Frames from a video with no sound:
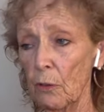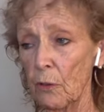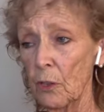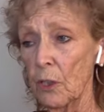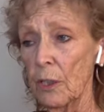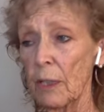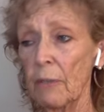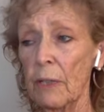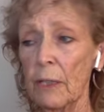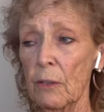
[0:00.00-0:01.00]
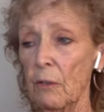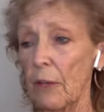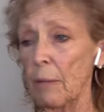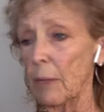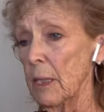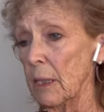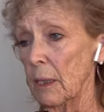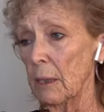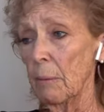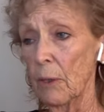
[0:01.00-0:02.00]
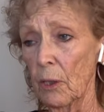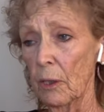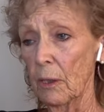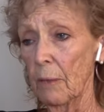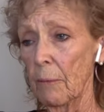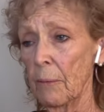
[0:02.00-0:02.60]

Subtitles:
version of an inner family healing miracle.